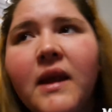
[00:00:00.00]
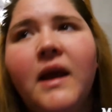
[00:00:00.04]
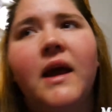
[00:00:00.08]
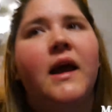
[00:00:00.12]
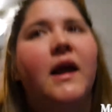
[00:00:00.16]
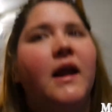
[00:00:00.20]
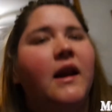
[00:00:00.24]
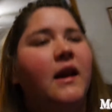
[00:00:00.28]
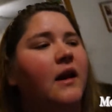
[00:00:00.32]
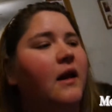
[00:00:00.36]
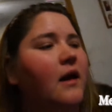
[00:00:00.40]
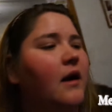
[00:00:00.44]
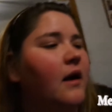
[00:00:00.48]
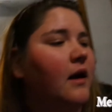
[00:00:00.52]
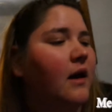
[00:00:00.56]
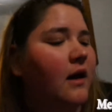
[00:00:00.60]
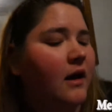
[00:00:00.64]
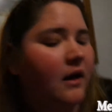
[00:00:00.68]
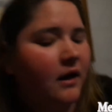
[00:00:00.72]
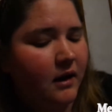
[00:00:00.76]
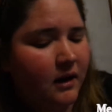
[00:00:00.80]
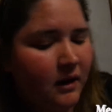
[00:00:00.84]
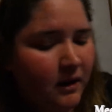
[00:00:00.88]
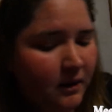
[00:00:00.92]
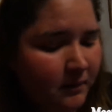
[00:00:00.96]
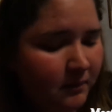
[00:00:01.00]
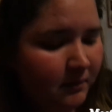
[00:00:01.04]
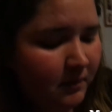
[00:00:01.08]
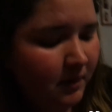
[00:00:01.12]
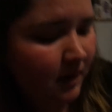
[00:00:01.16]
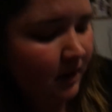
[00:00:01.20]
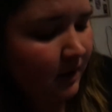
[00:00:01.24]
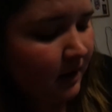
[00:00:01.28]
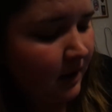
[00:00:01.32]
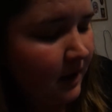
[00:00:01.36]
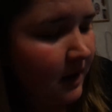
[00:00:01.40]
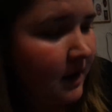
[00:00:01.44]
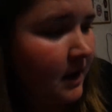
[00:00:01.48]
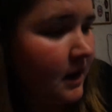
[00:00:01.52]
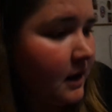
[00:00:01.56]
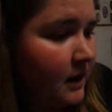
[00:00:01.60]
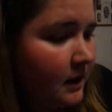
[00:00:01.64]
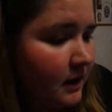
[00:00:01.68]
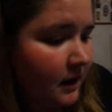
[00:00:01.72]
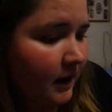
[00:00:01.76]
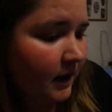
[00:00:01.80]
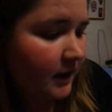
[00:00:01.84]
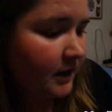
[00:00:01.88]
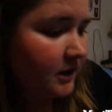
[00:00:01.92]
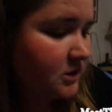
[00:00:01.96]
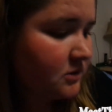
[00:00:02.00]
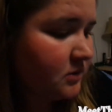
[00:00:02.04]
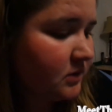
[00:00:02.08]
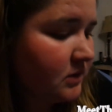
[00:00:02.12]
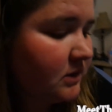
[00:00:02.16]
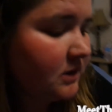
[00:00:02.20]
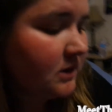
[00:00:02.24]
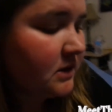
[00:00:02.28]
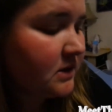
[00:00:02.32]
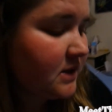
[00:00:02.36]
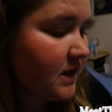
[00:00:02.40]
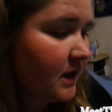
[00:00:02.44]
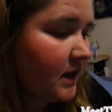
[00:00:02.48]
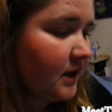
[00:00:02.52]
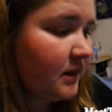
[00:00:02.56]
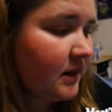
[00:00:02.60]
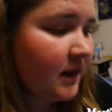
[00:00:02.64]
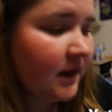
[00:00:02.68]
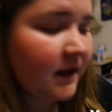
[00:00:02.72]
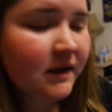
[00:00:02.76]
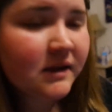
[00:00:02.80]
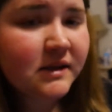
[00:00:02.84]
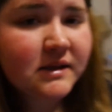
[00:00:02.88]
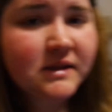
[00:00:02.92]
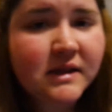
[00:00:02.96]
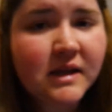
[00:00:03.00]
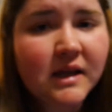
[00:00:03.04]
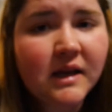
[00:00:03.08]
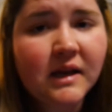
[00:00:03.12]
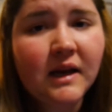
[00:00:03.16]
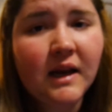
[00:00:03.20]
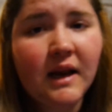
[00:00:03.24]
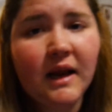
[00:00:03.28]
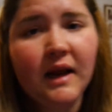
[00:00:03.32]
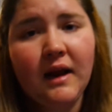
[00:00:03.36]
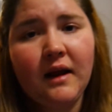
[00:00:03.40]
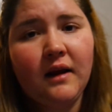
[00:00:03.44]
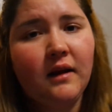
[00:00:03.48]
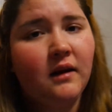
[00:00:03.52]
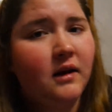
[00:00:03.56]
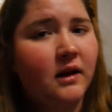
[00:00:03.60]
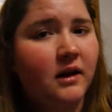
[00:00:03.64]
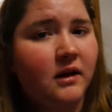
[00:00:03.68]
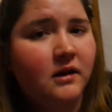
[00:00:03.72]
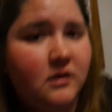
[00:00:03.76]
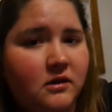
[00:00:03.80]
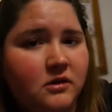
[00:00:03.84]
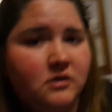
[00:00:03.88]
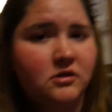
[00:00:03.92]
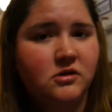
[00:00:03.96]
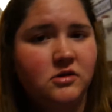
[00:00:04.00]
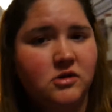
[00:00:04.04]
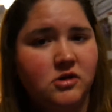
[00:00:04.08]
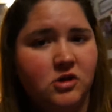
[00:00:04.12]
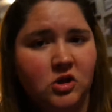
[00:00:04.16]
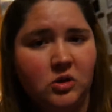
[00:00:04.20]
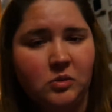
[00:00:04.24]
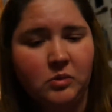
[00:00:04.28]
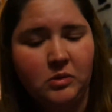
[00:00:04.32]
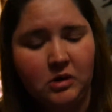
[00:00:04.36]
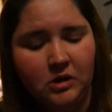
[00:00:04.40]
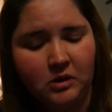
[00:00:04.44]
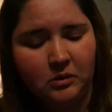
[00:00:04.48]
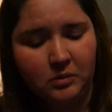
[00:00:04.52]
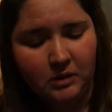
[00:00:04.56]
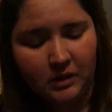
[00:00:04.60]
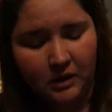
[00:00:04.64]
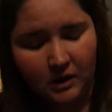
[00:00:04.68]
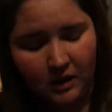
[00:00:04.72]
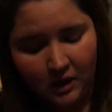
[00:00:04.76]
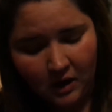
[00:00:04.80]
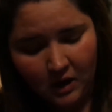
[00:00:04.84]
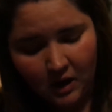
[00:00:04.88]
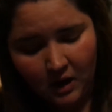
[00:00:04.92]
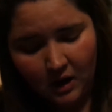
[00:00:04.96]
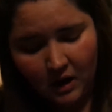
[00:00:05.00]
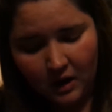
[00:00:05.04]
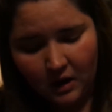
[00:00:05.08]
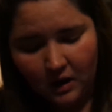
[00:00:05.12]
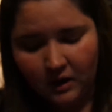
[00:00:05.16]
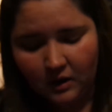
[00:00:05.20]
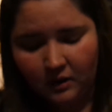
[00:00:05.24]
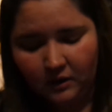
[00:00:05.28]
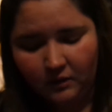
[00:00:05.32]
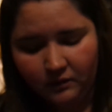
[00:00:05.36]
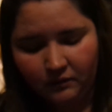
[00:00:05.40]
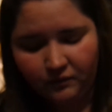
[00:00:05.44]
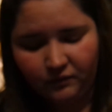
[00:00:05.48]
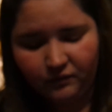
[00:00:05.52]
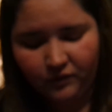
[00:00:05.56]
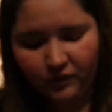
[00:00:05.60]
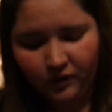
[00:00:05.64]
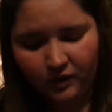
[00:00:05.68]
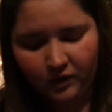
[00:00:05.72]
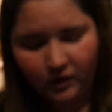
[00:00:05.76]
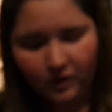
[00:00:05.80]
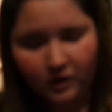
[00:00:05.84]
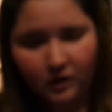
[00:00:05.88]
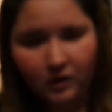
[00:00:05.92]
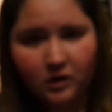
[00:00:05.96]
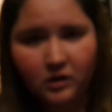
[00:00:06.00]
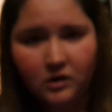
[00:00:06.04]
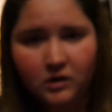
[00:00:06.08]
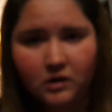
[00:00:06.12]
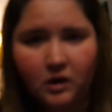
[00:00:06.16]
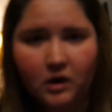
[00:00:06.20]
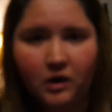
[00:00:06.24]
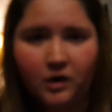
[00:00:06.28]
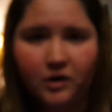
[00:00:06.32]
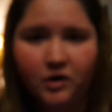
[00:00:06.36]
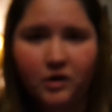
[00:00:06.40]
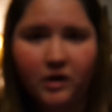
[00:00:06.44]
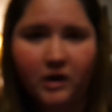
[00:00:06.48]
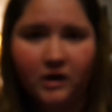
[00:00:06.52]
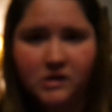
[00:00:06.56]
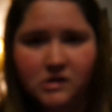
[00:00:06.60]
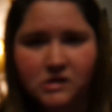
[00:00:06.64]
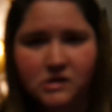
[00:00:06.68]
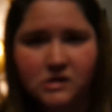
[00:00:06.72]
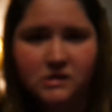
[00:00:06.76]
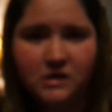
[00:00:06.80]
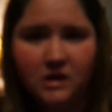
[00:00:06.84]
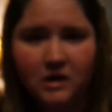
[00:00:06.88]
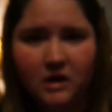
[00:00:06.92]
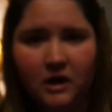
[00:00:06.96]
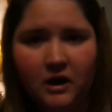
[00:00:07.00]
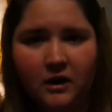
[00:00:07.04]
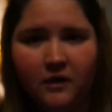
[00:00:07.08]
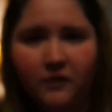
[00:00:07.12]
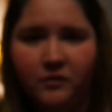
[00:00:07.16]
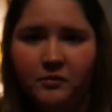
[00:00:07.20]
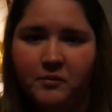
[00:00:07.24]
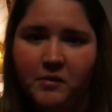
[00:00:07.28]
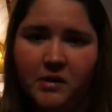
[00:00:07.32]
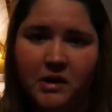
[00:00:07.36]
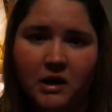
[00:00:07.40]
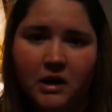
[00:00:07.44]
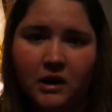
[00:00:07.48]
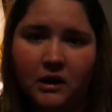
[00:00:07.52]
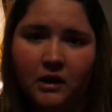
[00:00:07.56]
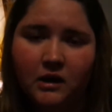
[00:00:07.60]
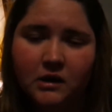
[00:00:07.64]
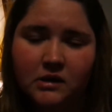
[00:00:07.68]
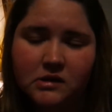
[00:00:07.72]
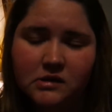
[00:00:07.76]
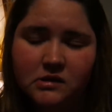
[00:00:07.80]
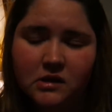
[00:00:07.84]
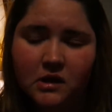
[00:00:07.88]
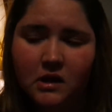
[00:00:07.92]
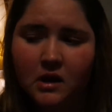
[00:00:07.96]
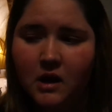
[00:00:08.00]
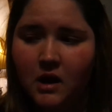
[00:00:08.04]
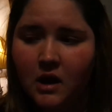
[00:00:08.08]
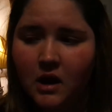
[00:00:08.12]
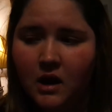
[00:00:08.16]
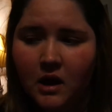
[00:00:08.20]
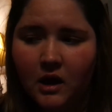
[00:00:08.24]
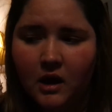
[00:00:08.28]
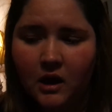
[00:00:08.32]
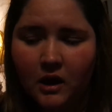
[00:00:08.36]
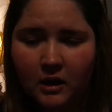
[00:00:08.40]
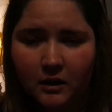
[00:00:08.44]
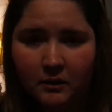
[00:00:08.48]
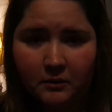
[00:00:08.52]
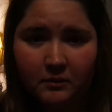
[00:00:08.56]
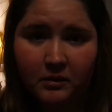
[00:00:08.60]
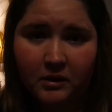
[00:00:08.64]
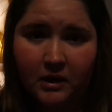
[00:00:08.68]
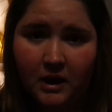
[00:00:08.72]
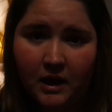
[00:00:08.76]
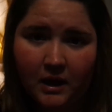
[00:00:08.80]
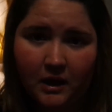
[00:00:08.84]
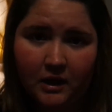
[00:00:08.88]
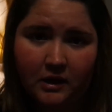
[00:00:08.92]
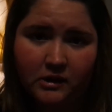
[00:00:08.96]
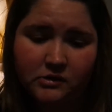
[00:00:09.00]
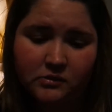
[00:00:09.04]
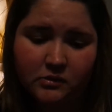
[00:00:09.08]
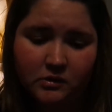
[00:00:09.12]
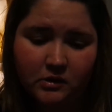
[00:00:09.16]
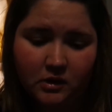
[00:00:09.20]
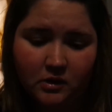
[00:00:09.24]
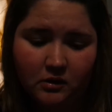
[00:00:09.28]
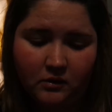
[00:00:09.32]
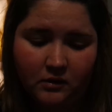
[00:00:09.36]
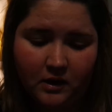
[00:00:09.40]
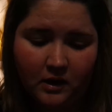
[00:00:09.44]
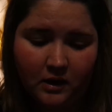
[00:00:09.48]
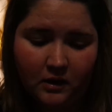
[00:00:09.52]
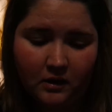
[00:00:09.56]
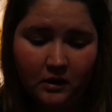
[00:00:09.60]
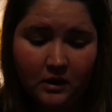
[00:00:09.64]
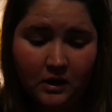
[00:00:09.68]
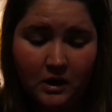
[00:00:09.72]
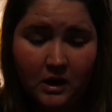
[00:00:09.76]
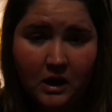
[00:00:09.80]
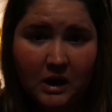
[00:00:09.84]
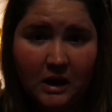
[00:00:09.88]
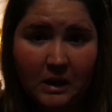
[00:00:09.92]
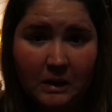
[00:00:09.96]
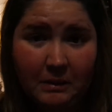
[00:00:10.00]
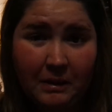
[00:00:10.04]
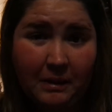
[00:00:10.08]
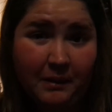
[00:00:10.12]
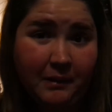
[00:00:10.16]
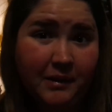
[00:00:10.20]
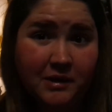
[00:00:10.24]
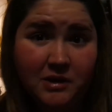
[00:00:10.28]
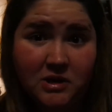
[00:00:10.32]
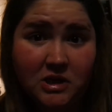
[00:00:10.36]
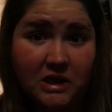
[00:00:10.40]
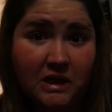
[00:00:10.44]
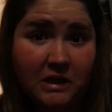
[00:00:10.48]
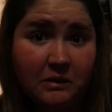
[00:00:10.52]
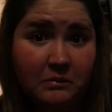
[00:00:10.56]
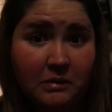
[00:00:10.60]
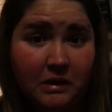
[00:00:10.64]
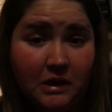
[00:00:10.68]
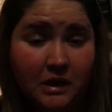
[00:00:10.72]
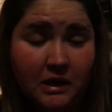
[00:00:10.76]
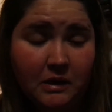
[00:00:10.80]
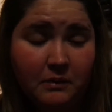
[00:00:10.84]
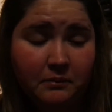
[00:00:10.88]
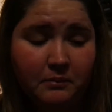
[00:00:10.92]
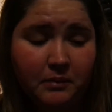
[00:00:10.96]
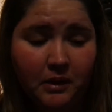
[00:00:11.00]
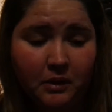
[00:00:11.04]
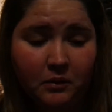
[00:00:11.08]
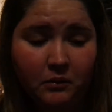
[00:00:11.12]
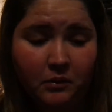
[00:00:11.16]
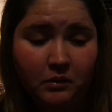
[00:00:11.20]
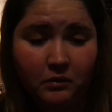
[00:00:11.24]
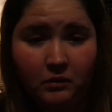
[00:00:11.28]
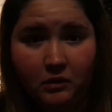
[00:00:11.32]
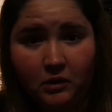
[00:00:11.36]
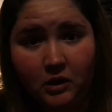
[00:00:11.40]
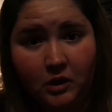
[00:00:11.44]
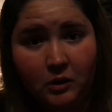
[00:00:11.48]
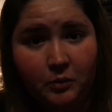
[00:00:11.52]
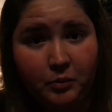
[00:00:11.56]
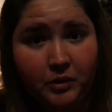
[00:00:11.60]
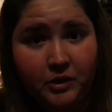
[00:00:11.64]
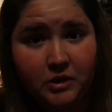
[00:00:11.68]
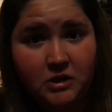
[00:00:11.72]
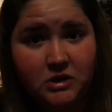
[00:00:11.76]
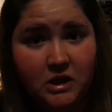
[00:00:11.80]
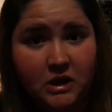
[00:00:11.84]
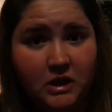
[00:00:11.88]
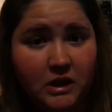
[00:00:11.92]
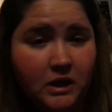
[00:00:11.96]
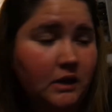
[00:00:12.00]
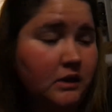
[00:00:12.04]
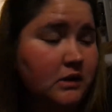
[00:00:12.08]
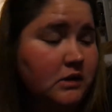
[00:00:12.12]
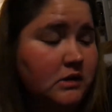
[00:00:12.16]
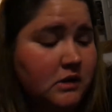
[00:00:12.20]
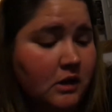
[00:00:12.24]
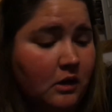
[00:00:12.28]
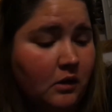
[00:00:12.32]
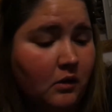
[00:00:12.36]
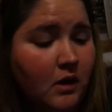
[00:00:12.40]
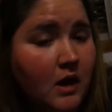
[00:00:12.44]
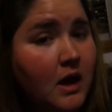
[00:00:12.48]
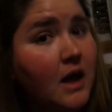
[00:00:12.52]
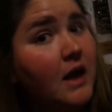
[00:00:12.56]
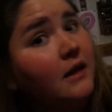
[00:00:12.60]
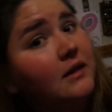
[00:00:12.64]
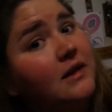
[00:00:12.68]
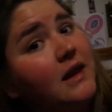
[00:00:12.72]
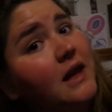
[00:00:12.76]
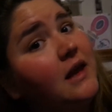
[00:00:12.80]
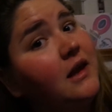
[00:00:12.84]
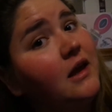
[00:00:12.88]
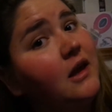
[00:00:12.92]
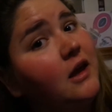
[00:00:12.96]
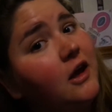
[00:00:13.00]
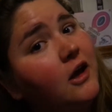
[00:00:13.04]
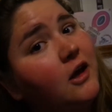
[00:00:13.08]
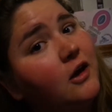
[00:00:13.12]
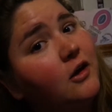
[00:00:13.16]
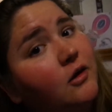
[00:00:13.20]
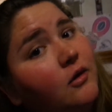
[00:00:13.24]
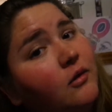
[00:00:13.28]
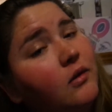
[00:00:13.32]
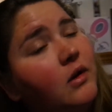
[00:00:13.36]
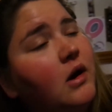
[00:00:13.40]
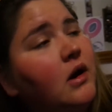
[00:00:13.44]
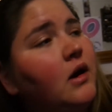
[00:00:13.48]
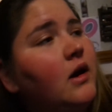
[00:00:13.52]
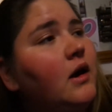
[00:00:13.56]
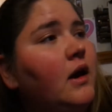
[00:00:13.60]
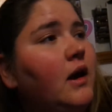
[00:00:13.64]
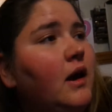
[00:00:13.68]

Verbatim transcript: And um, I just wanted to say thanks to Nan and Scooby Dooby um, for, on your guys' day off, making us um, cakes. We know that. It probably took a minute, but we really appreciate it. So, thank you.